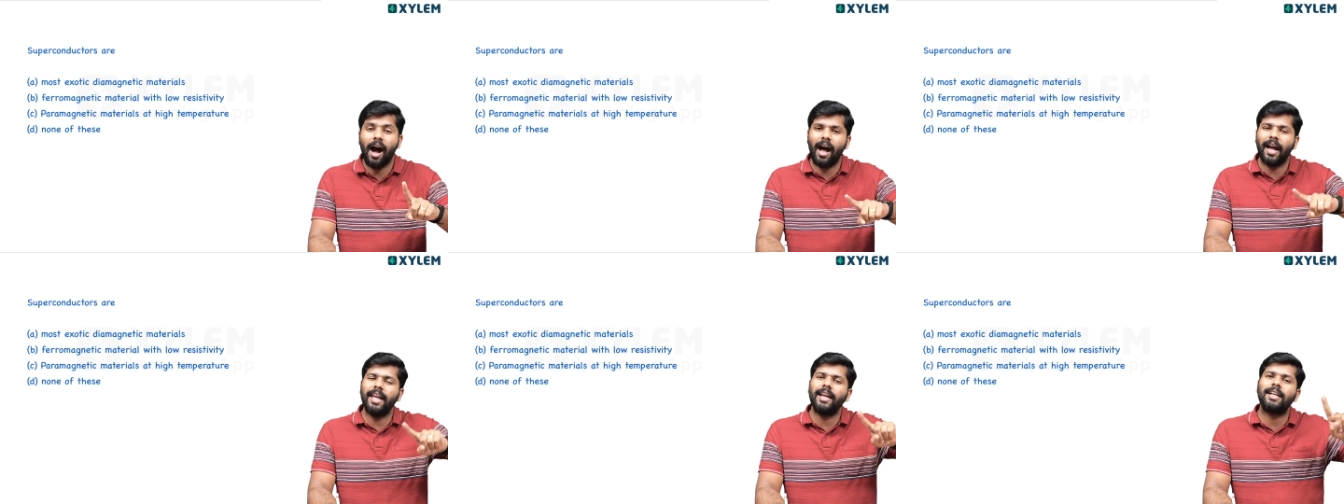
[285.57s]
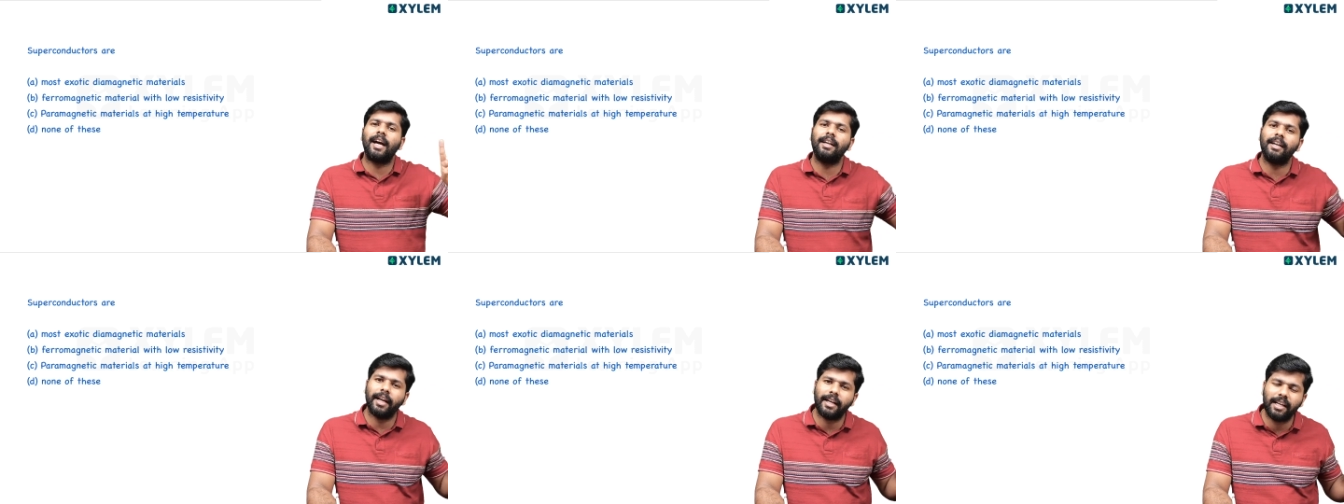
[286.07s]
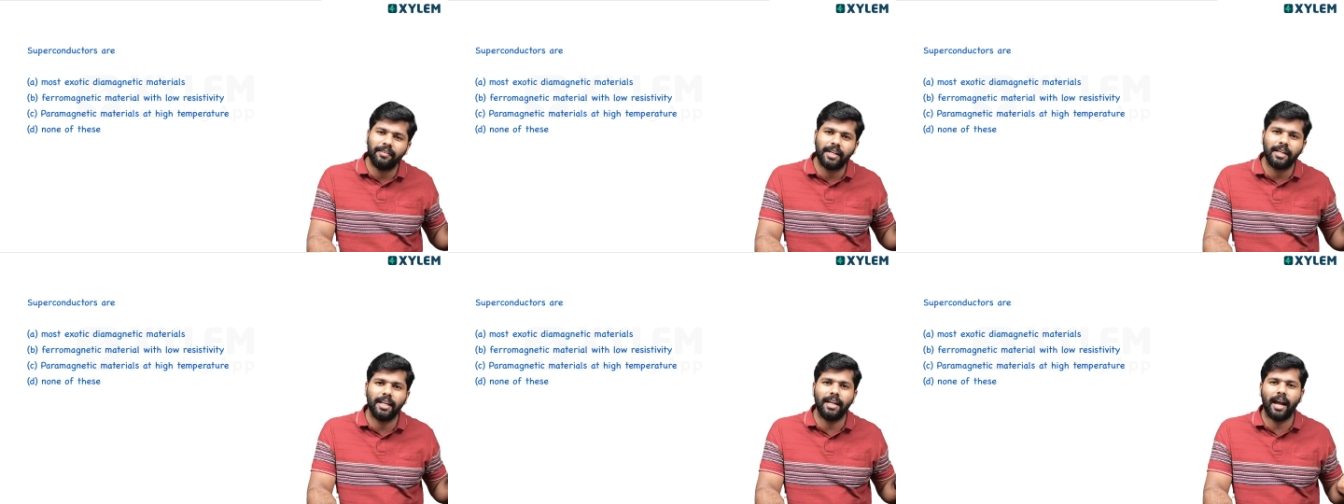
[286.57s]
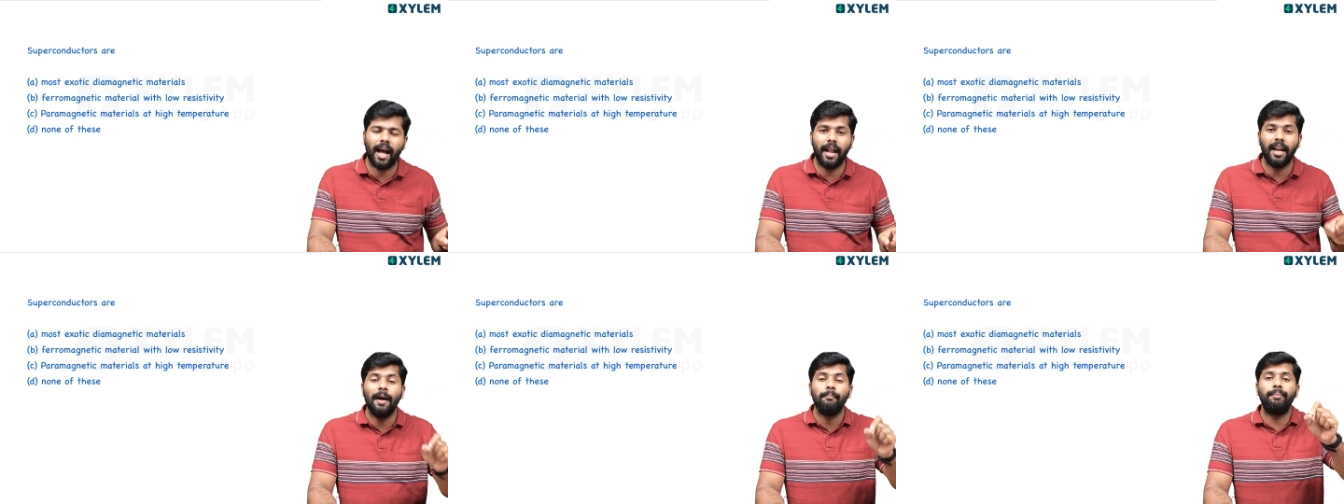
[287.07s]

high conductivity and